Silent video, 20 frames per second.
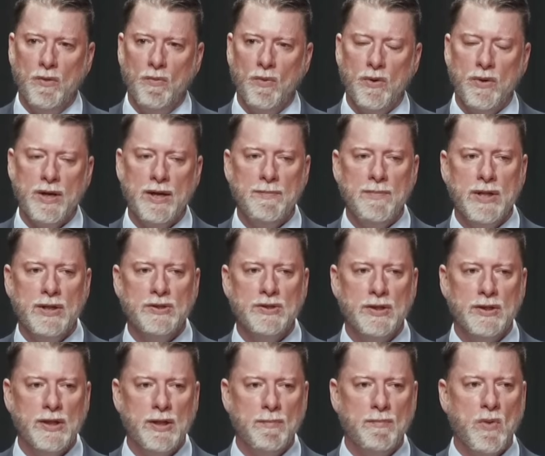where he
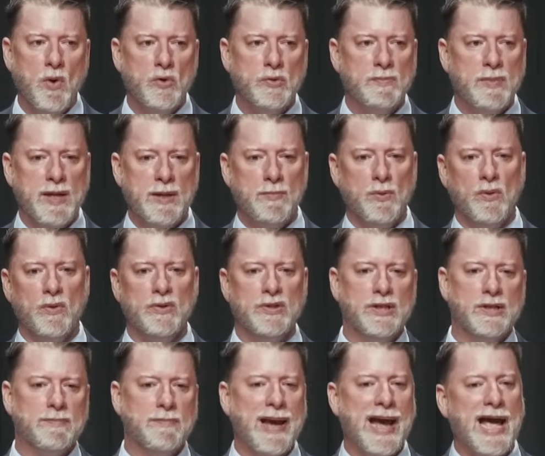mentioned that most people are
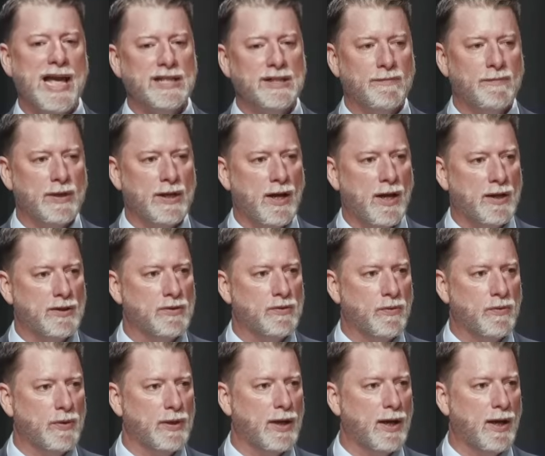just passively
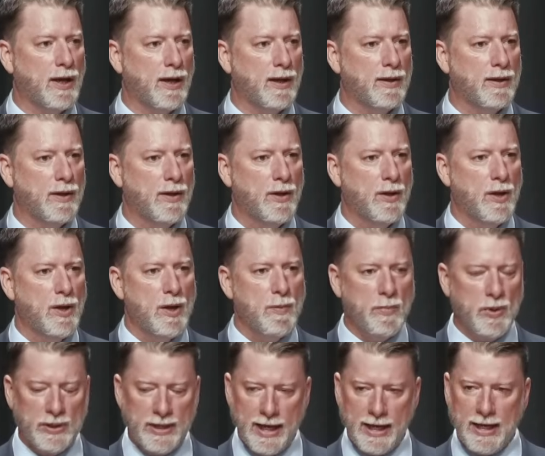hostile to God.
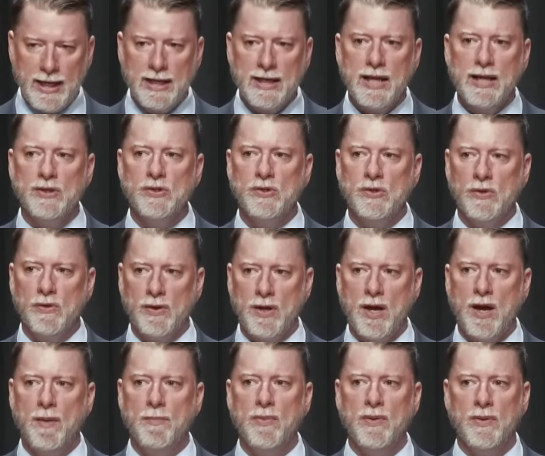But they can get stirred
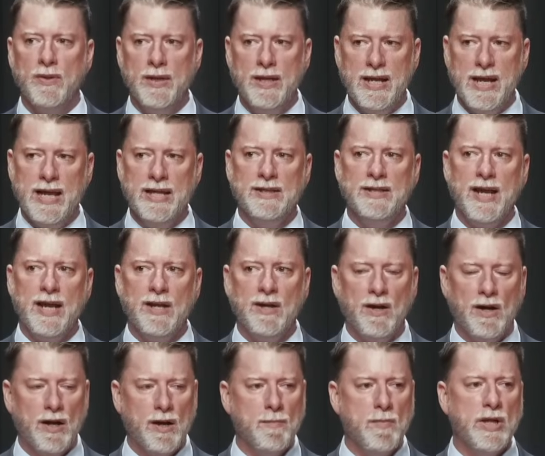up and take
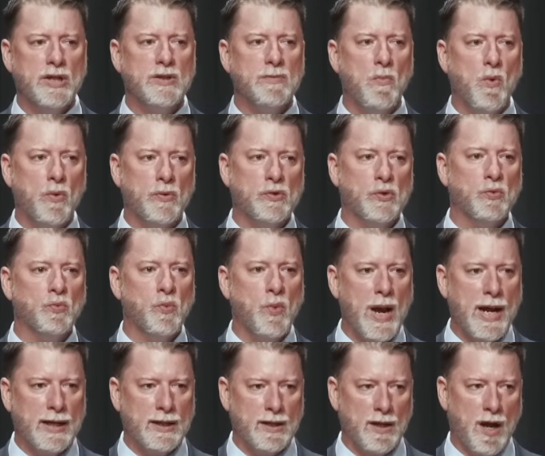on a much more
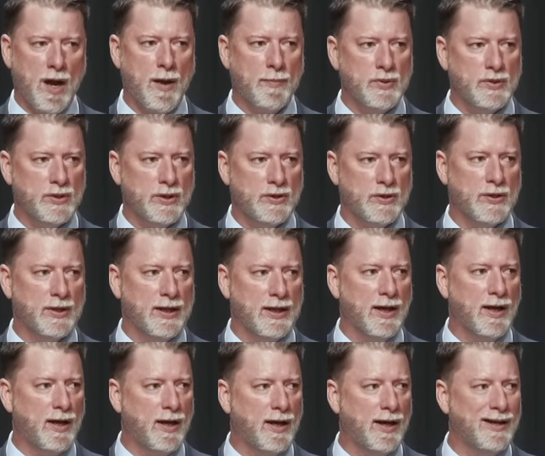direct opposition to
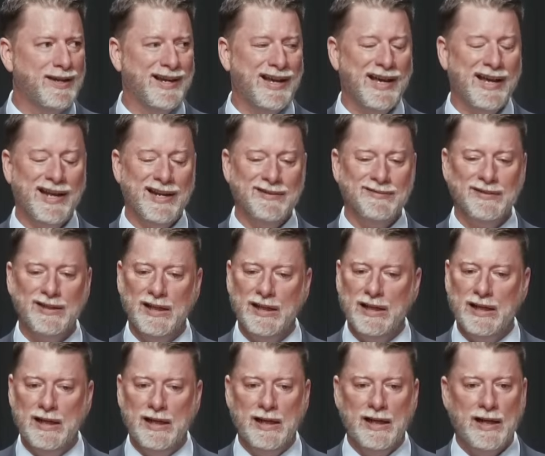God. And
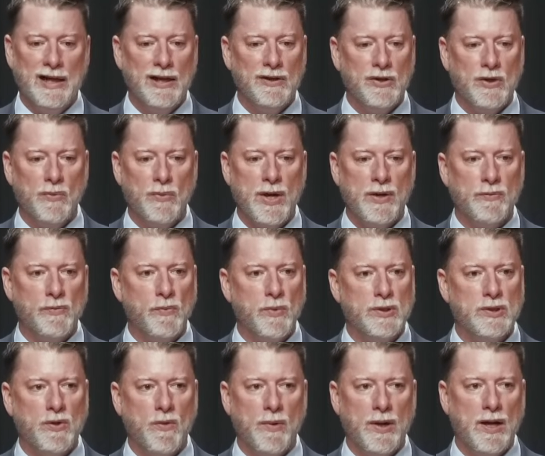I look around with
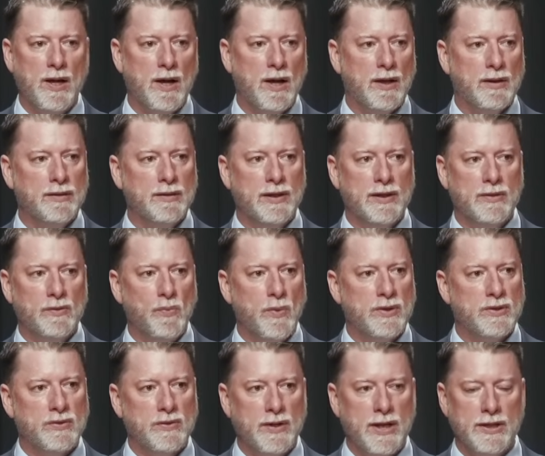what's going on in the
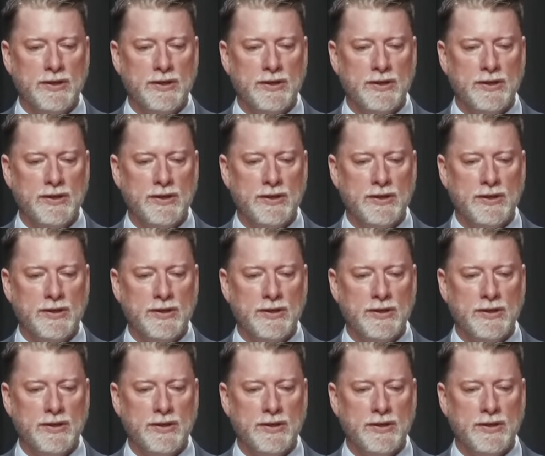Western